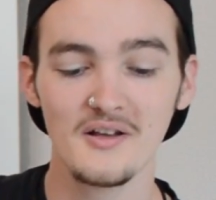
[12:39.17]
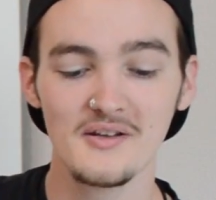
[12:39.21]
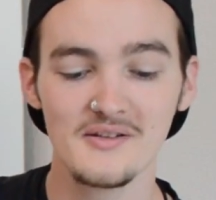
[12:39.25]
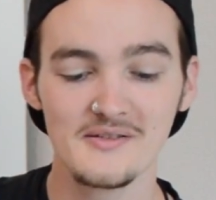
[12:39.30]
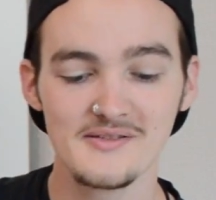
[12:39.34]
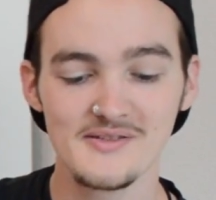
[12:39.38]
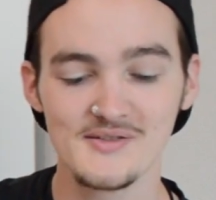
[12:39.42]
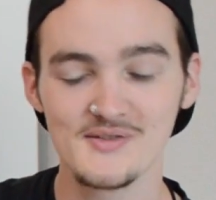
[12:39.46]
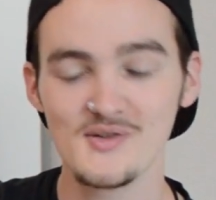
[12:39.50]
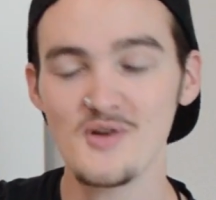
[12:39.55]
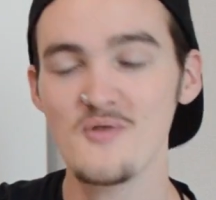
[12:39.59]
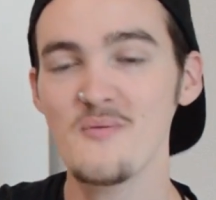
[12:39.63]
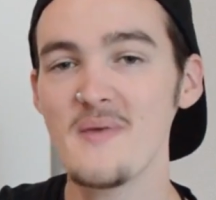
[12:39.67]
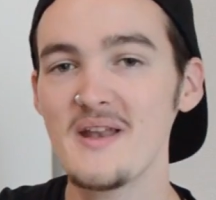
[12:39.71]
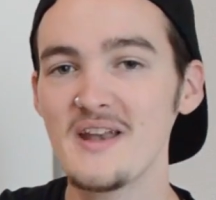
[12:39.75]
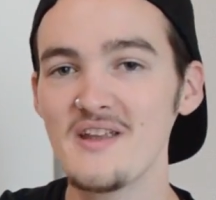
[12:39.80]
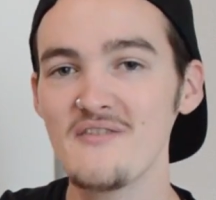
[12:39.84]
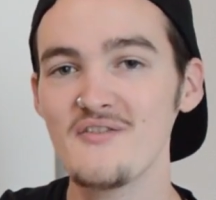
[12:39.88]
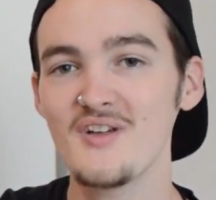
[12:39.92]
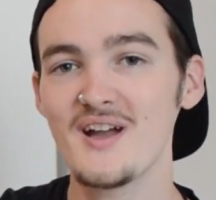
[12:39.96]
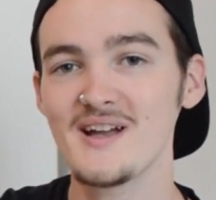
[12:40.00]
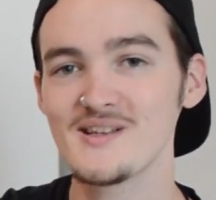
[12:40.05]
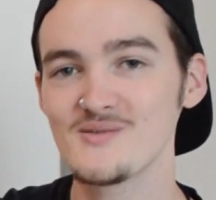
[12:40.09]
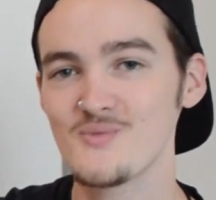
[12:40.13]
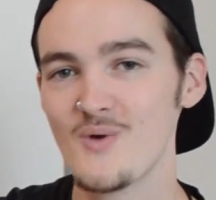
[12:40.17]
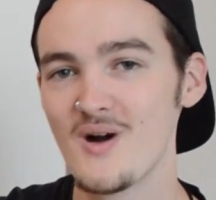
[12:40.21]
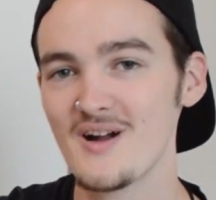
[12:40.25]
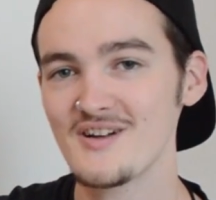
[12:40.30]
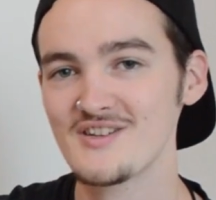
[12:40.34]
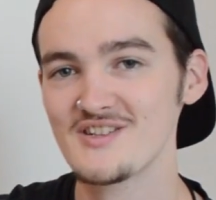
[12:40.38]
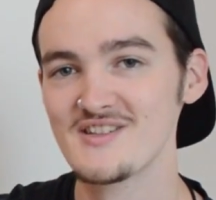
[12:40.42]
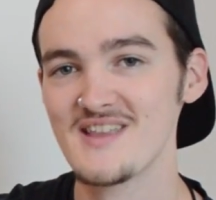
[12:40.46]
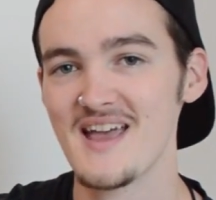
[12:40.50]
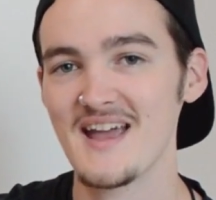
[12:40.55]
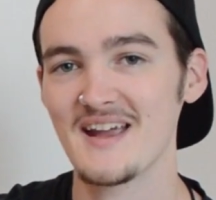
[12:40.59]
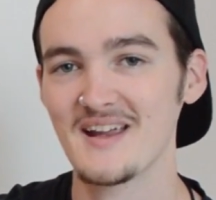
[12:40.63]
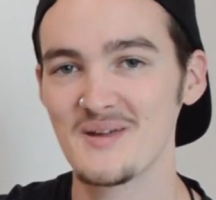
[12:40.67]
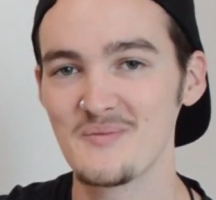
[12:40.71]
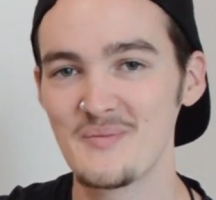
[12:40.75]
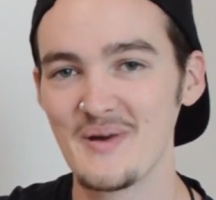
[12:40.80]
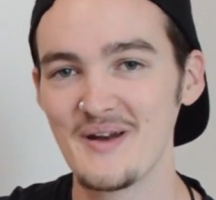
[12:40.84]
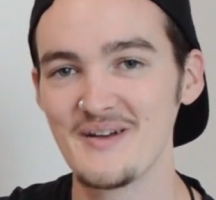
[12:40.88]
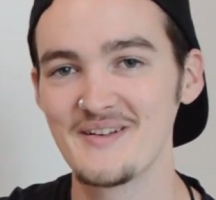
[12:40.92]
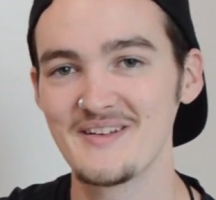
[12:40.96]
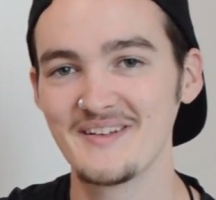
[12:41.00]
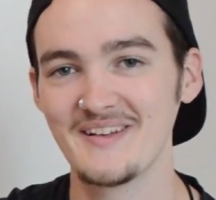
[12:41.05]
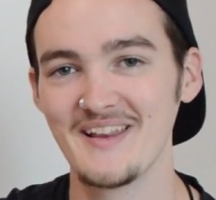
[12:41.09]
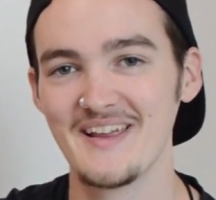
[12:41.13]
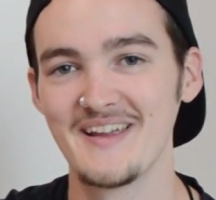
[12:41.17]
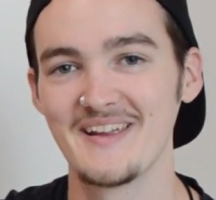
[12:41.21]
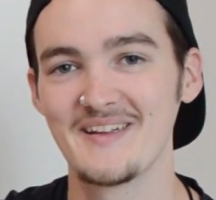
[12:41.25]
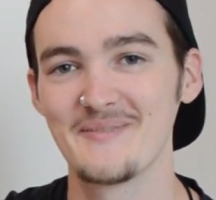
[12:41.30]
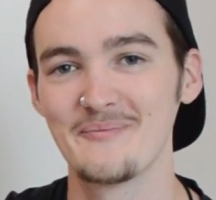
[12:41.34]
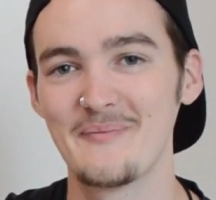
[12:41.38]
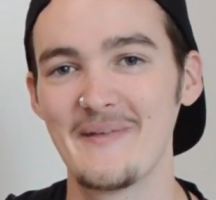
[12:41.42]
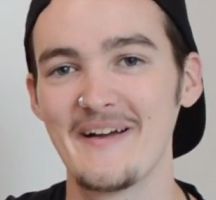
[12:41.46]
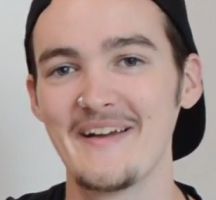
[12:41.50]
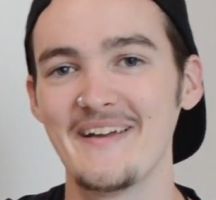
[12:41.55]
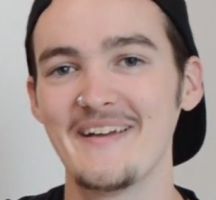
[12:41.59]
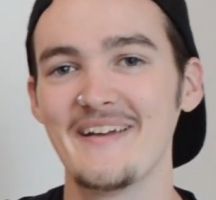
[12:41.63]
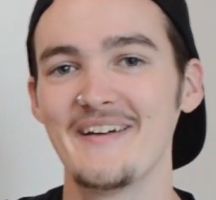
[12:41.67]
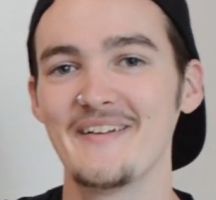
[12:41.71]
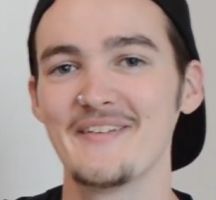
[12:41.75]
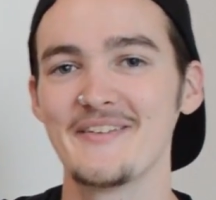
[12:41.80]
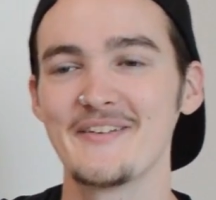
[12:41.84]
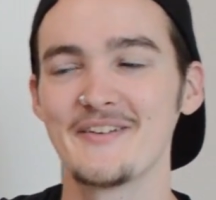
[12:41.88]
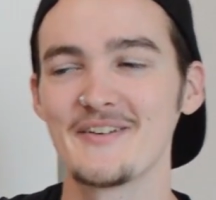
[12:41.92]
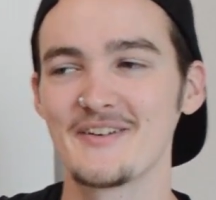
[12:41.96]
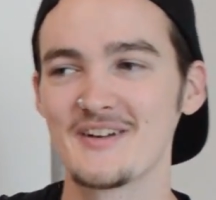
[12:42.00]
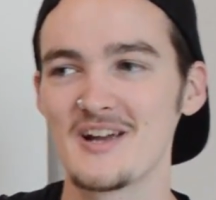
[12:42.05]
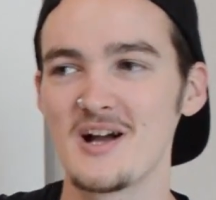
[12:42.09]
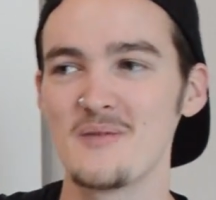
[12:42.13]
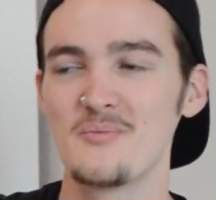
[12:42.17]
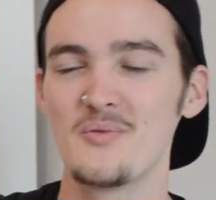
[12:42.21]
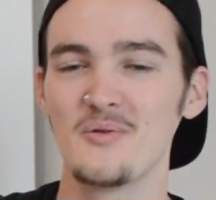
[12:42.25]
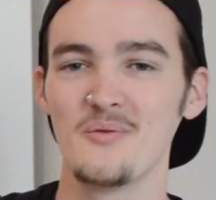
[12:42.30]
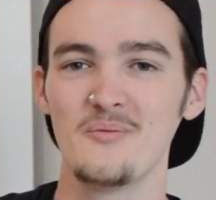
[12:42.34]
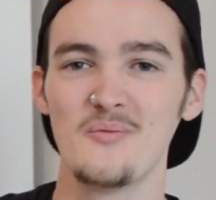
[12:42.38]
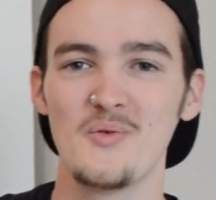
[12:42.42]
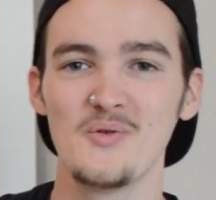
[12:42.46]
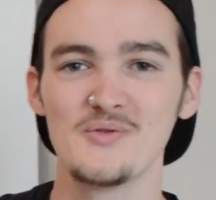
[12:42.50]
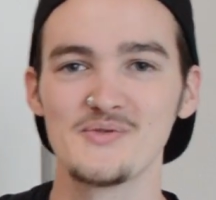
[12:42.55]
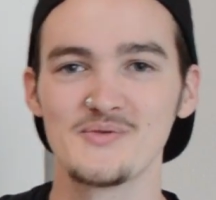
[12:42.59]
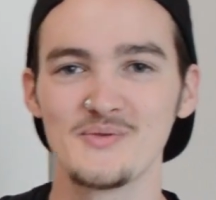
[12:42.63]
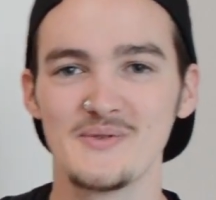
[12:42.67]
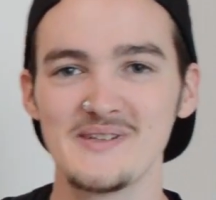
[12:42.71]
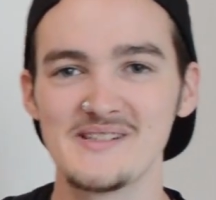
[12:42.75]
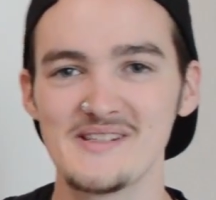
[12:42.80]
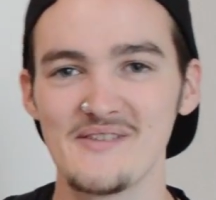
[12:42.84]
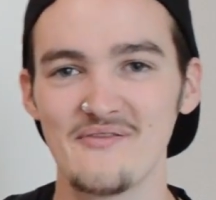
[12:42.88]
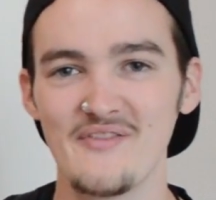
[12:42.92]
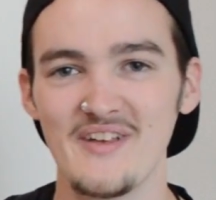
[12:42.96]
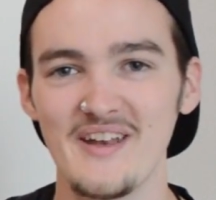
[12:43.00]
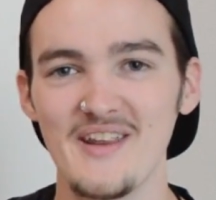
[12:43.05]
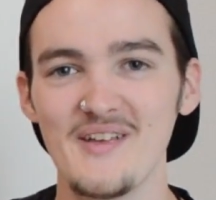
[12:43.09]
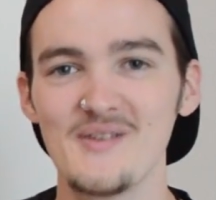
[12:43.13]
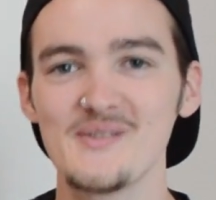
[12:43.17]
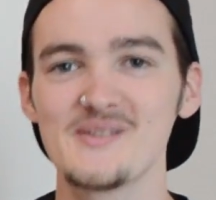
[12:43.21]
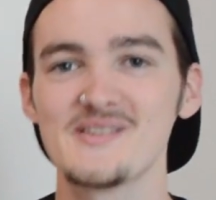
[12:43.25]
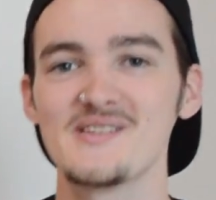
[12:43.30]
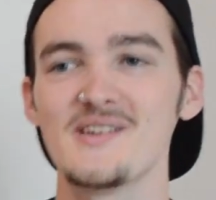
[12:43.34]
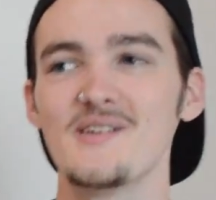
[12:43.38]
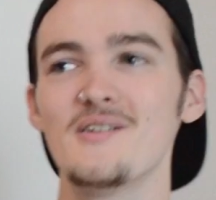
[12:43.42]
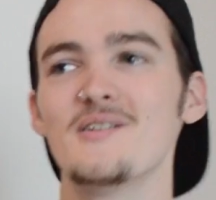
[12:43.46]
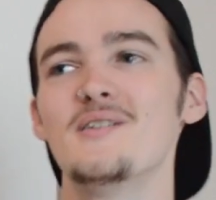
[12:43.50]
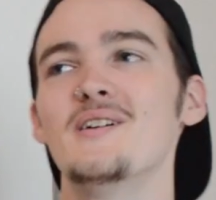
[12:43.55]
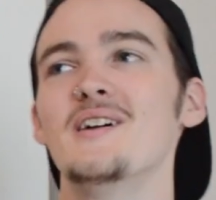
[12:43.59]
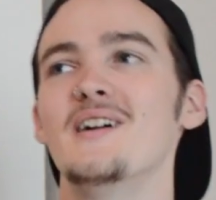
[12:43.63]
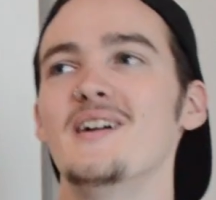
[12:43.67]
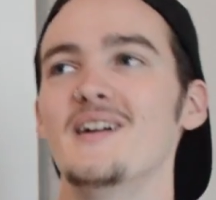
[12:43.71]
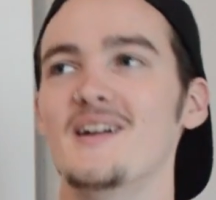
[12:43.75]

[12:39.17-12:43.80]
So many of you guys watched that compared to like my other couple most recent videos, so